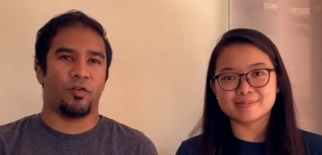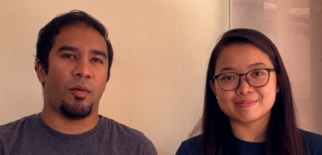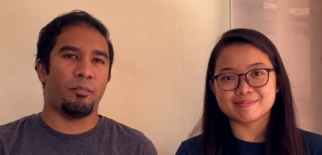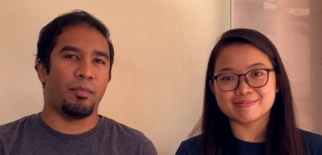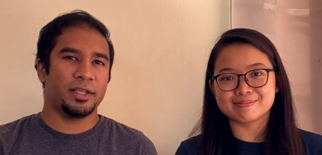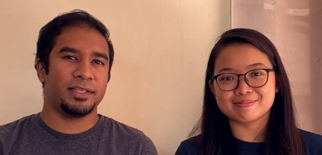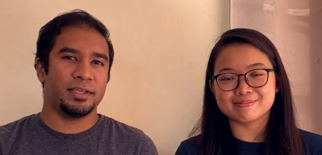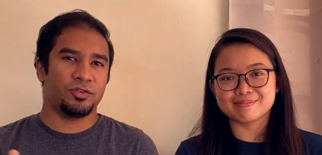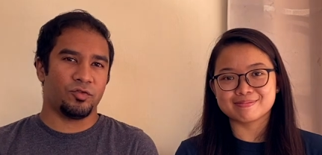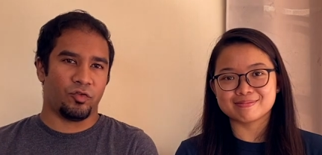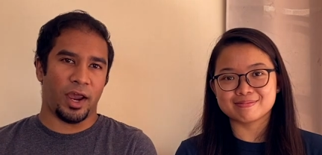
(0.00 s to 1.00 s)
Speaker 1: From Monday
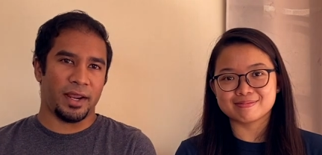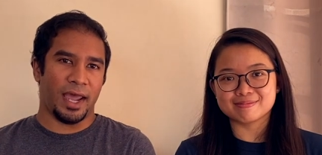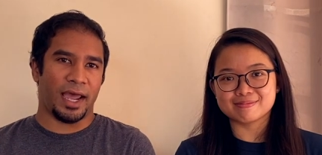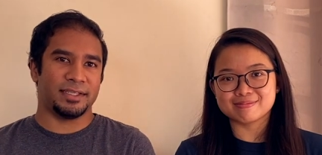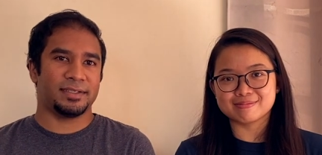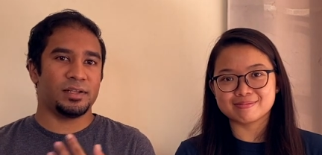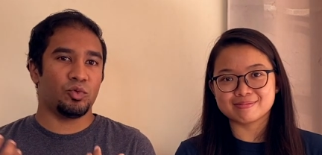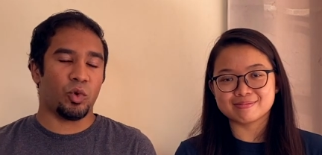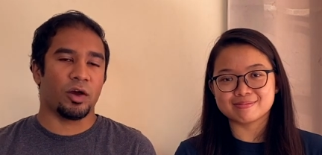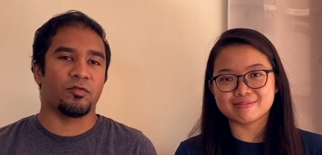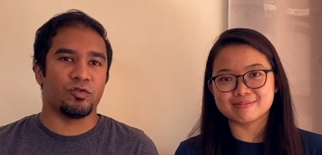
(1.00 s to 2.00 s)
to Friday, I still
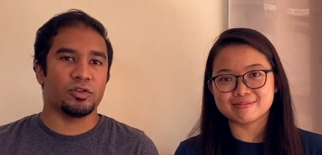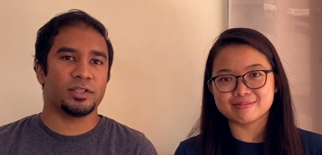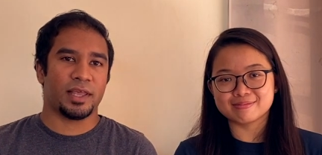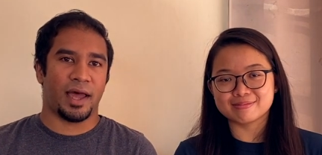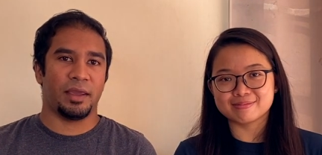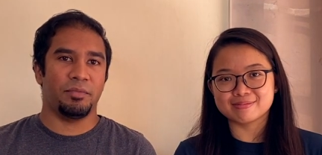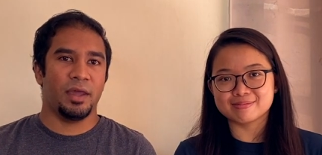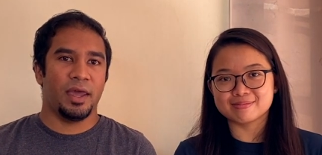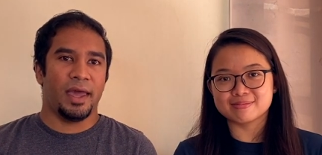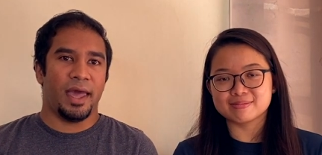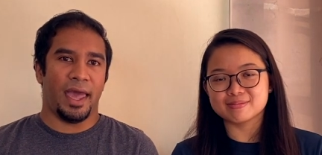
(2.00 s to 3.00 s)
work full time.
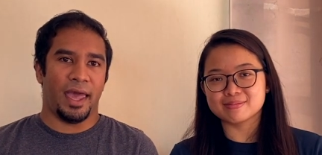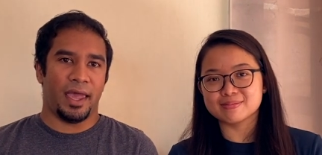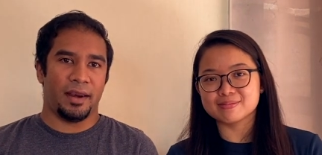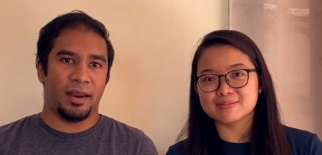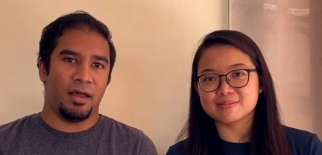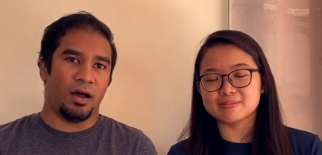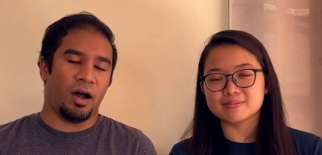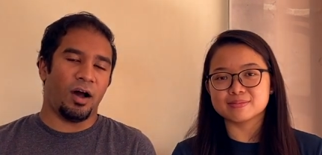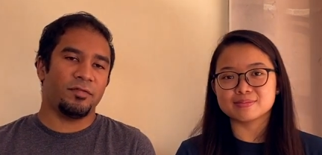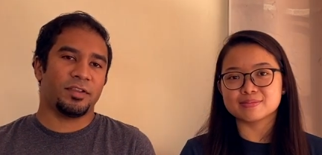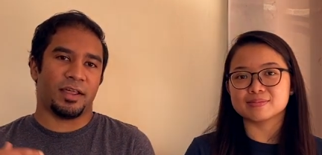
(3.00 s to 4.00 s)
And
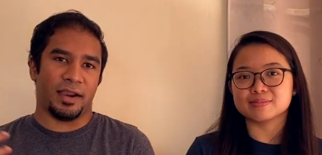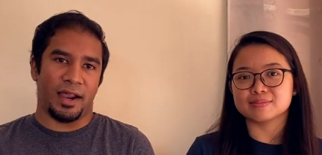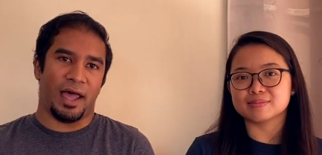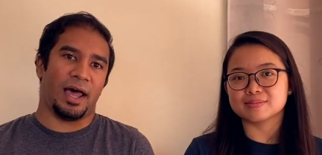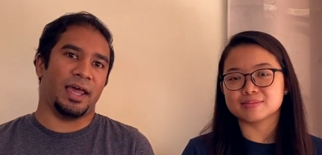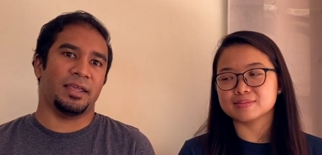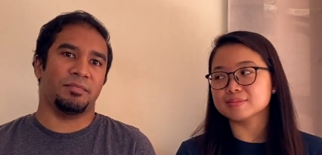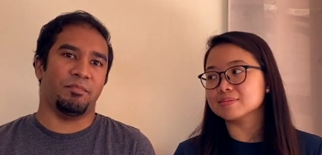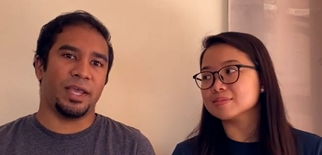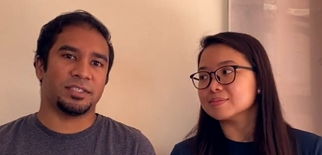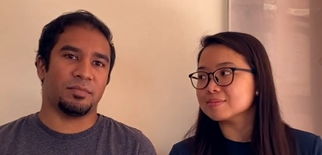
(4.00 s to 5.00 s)
after that, I
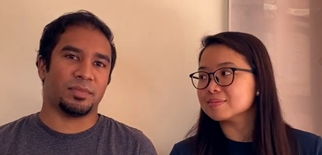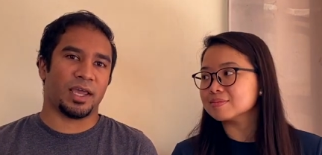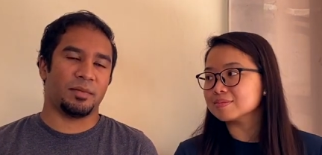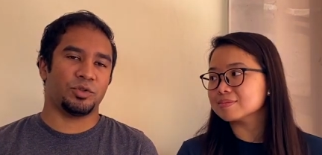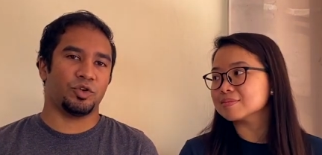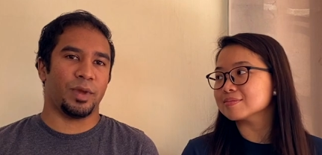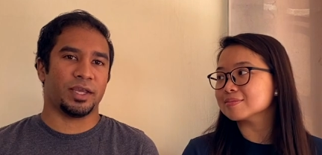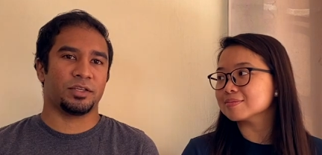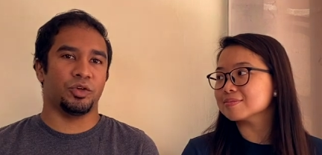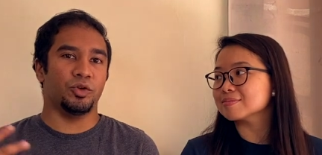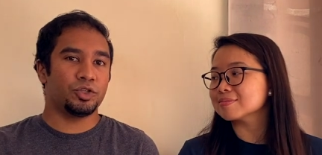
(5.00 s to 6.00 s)
make some time to
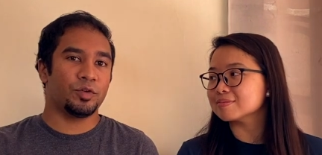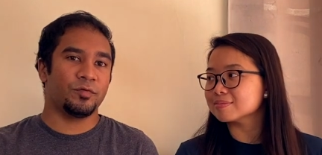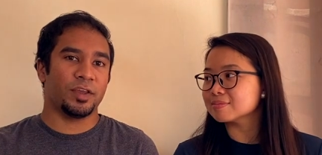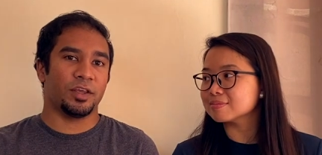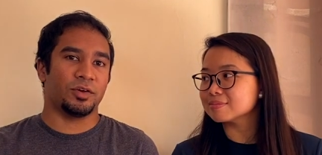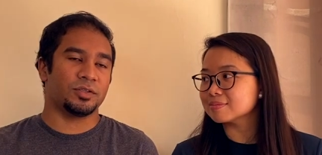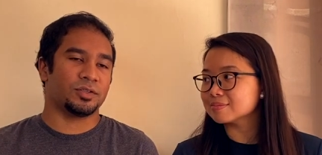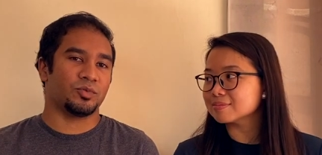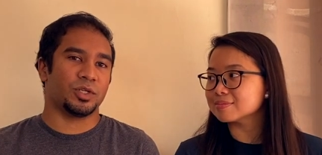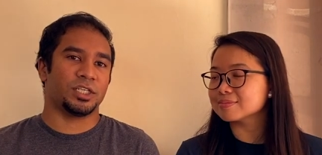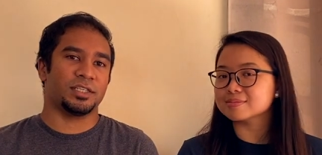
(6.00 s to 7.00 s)
make YouTube videos,
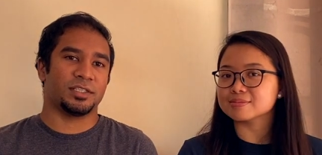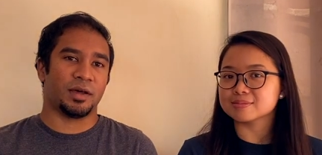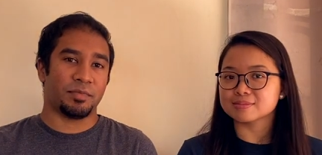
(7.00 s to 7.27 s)
which is